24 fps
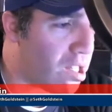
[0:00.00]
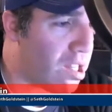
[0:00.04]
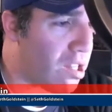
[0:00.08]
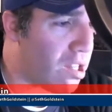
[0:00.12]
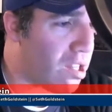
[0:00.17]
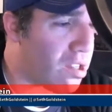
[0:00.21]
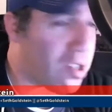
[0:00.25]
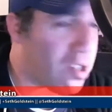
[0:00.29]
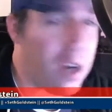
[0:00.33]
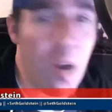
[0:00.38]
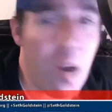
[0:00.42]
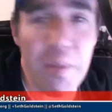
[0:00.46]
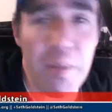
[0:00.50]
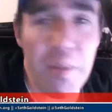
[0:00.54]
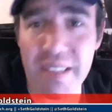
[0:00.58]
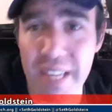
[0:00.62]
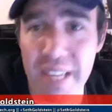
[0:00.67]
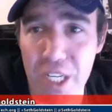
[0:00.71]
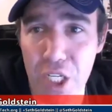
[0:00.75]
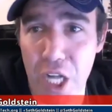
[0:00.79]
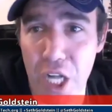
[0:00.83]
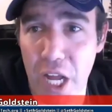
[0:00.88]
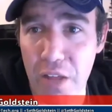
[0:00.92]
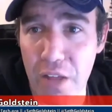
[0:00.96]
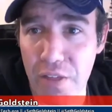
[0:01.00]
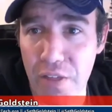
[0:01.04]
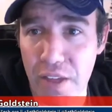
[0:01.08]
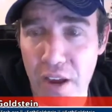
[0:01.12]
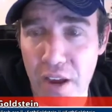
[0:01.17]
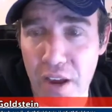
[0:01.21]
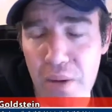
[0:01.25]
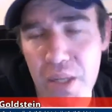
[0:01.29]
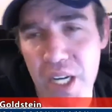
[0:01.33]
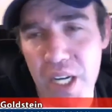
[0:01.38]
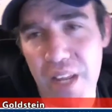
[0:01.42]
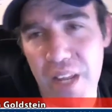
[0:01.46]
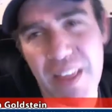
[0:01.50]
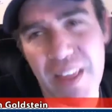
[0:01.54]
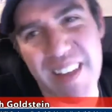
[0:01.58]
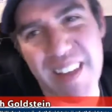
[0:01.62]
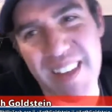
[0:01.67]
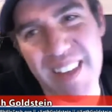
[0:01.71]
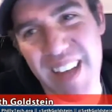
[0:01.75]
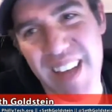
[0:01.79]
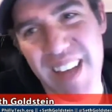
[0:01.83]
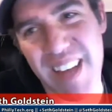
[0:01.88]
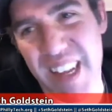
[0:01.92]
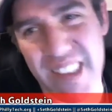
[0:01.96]
there's a Chrome extension out there, which I
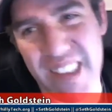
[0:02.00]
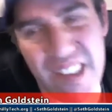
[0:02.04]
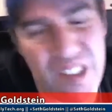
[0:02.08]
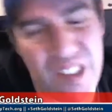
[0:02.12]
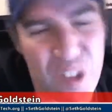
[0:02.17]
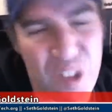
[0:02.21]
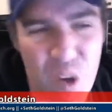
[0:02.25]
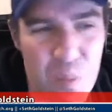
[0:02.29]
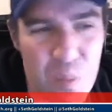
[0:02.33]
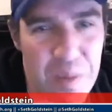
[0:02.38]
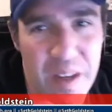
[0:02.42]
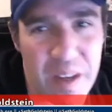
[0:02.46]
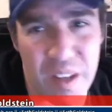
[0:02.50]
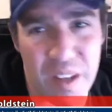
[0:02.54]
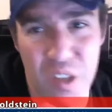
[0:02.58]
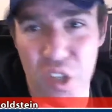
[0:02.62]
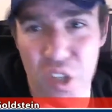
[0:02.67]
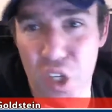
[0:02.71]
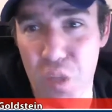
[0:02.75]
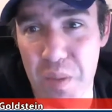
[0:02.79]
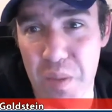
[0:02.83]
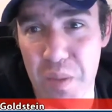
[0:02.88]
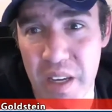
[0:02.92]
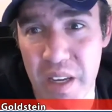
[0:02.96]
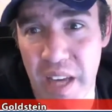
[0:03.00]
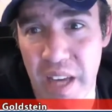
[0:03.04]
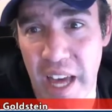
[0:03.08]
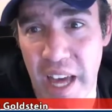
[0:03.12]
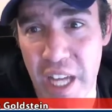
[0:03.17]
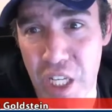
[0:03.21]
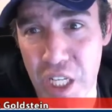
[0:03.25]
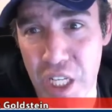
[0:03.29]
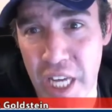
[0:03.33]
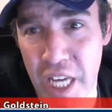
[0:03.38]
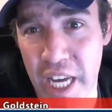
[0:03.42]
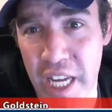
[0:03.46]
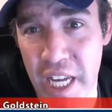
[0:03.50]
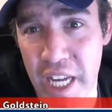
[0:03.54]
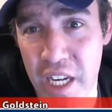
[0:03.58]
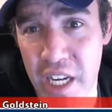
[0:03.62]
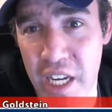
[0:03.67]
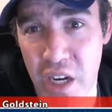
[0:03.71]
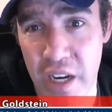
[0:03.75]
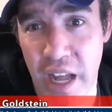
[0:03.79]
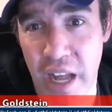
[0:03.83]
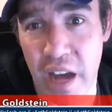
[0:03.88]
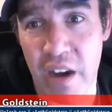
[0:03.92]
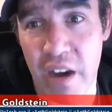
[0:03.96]
think is kind of stupid because you should be
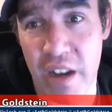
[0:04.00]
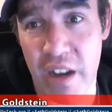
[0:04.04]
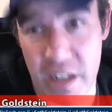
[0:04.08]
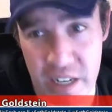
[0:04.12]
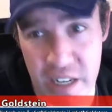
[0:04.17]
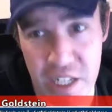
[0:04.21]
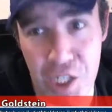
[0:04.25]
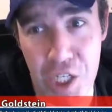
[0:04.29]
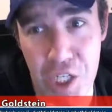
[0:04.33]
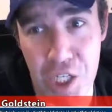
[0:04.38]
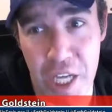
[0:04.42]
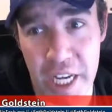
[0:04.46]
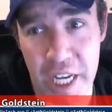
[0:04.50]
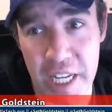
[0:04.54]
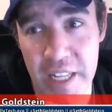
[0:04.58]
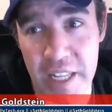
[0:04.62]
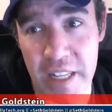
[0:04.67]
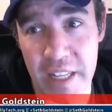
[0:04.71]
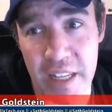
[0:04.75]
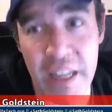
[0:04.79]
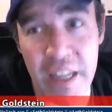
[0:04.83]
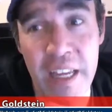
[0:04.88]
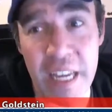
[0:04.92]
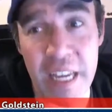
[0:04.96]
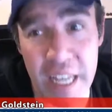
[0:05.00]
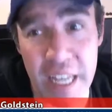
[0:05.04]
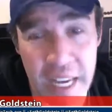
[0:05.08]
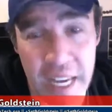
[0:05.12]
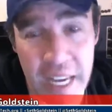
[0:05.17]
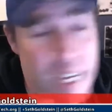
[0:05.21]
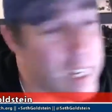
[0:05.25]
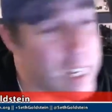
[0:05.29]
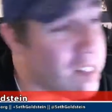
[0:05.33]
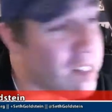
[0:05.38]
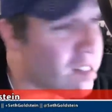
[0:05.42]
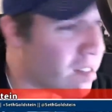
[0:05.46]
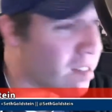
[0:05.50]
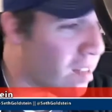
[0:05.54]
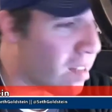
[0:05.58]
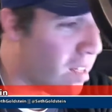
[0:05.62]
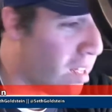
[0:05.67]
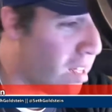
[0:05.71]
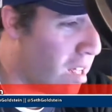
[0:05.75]
educated on how uneducated he is.